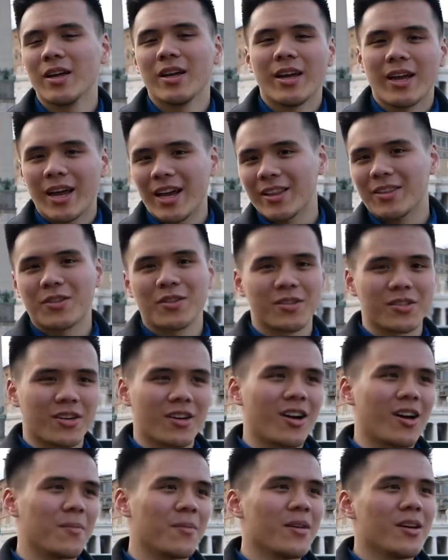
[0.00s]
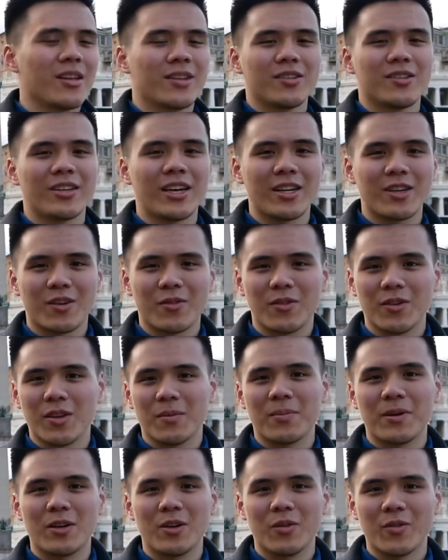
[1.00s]
Head to Sarap to get your
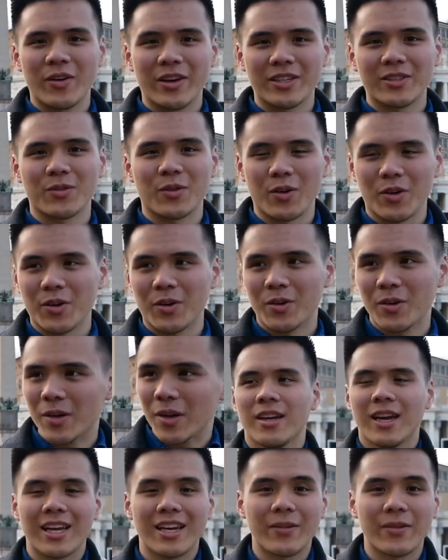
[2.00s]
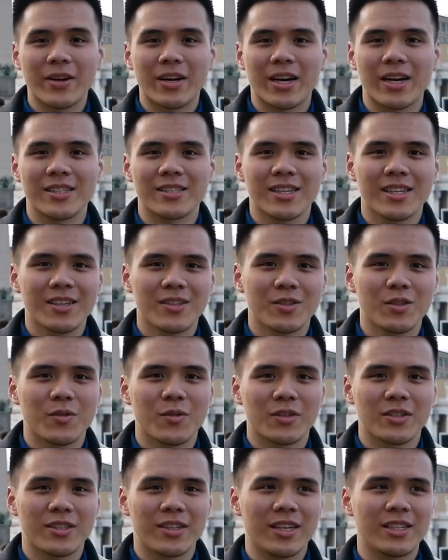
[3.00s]
Filipino fix for you. Anyway guys, that'll do for
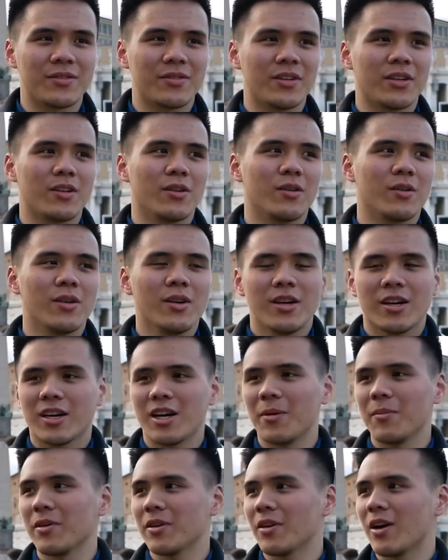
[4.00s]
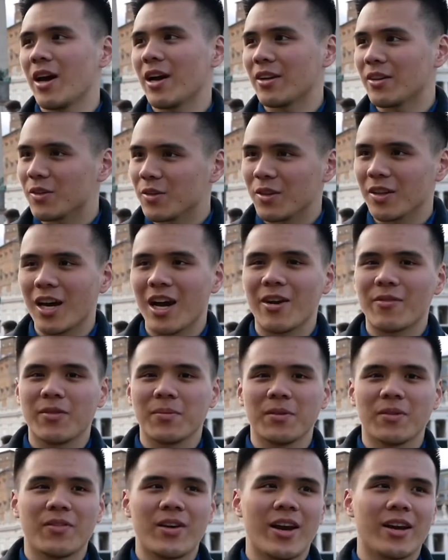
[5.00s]
today's video, coming at you live from
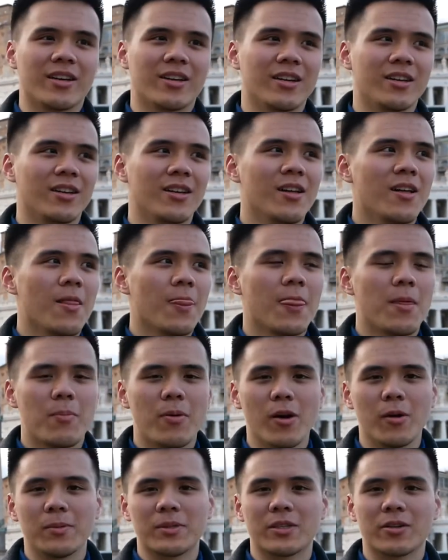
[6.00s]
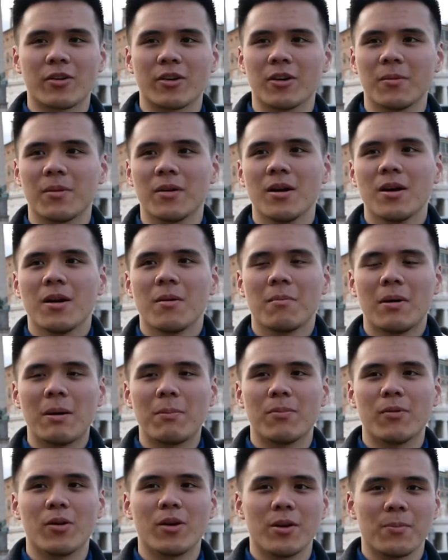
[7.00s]
the Vatican, the Pope's crib, my
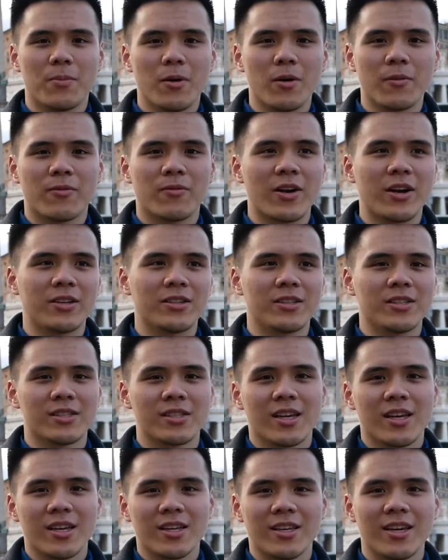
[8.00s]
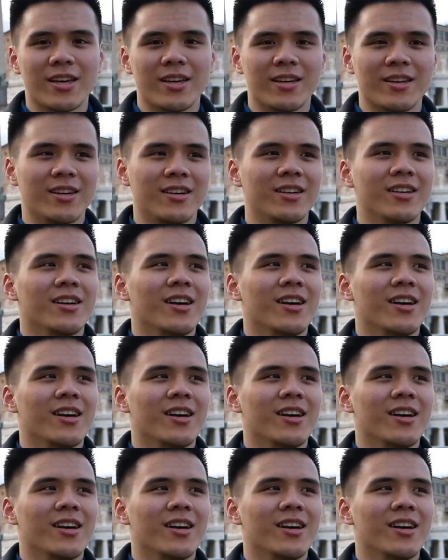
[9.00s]
boy Pope Francis. Yeah.